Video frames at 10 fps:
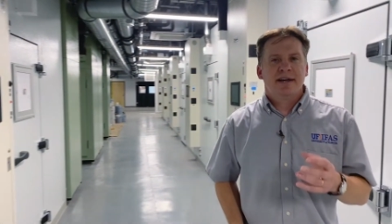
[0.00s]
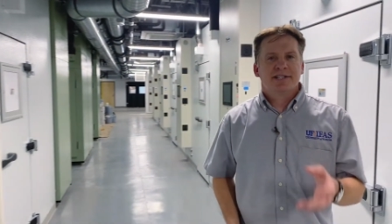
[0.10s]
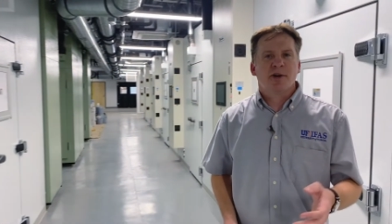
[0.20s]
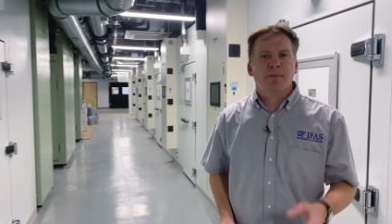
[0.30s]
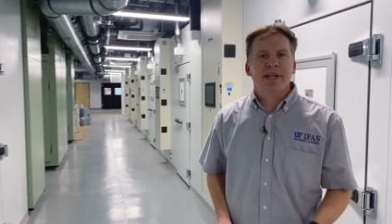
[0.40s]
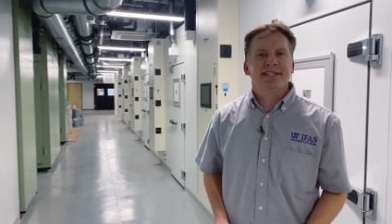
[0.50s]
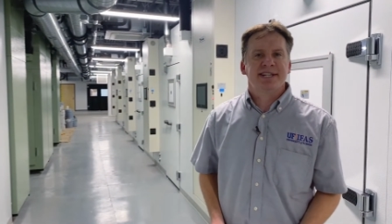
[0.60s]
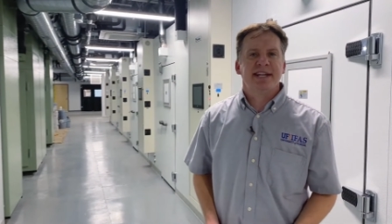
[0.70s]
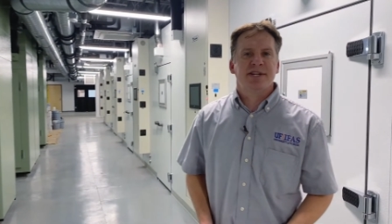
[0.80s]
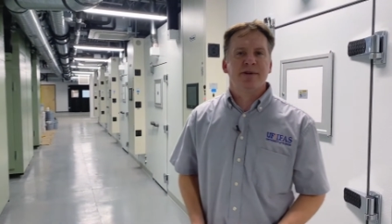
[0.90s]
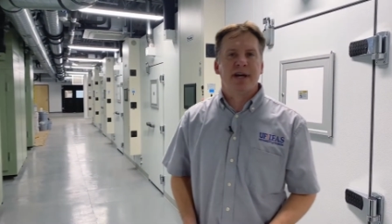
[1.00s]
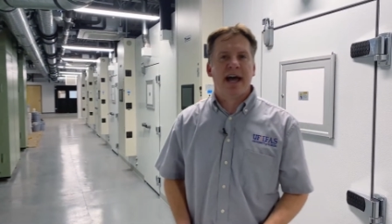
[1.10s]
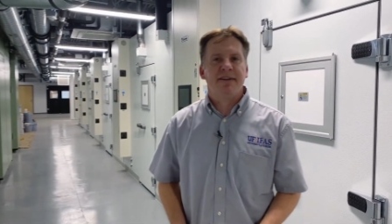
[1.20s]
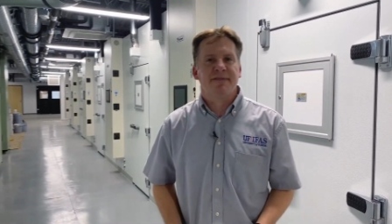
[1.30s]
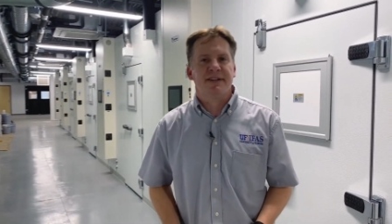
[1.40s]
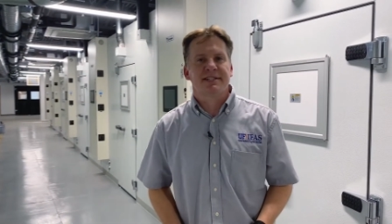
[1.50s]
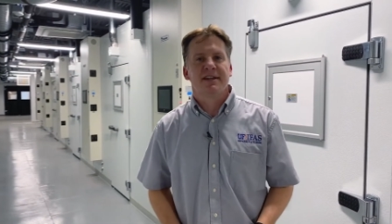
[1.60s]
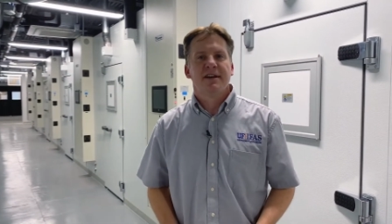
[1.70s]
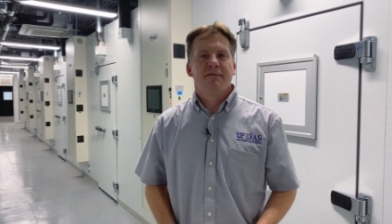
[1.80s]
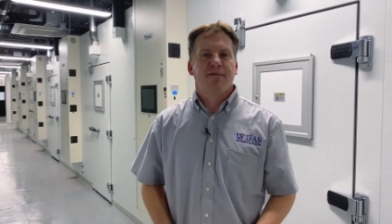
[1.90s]
So please stay tuned to IFAS
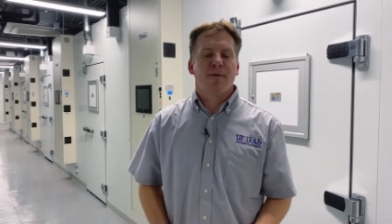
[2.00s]
for